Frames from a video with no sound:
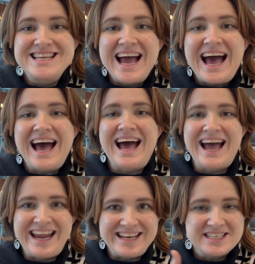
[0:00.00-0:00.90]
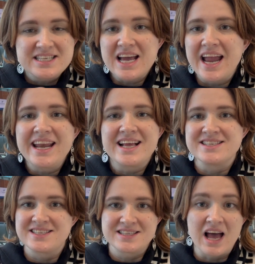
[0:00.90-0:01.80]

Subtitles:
tight as the